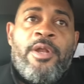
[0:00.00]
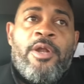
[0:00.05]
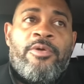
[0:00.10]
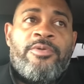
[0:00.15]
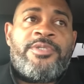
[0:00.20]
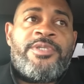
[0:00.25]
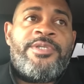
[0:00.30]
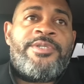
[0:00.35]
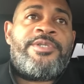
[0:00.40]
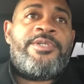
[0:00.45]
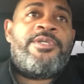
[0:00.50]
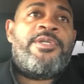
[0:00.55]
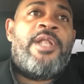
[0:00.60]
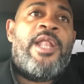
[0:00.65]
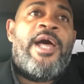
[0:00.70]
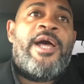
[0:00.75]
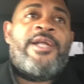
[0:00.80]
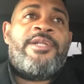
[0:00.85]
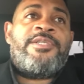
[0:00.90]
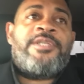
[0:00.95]
You know, Sister
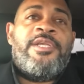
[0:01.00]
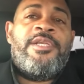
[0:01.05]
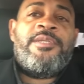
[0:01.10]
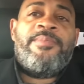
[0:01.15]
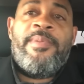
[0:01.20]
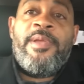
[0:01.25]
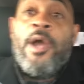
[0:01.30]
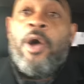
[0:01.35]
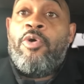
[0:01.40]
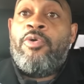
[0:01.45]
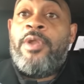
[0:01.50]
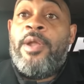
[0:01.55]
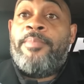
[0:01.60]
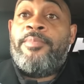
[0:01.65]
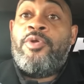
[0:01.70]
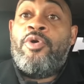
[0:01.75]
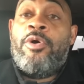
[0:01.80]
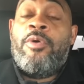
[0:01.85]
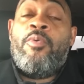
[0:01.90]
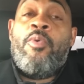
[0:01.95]
Jalon seems to be holding
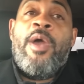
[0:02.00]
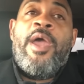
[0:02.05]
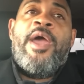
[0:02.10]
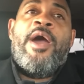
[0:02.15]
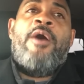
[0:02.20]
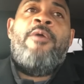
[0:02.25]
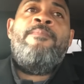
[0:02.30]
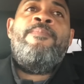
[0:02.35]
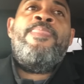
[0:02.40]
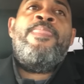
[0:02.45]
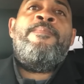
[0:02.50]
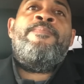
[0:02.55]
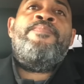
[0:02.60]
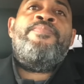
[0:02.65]
up, doing well.